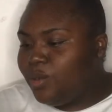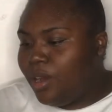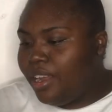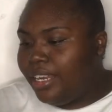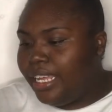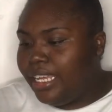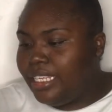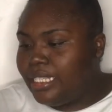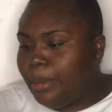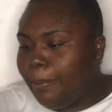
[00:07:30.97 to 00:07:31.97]
one
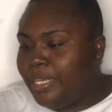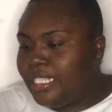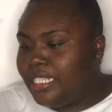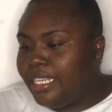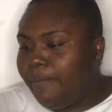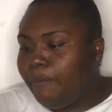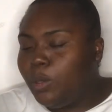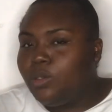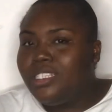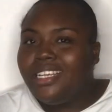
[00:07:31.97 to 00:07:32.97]
is Mystic
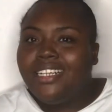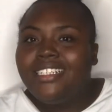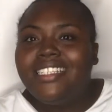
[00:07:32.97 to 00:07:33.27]
Mountain.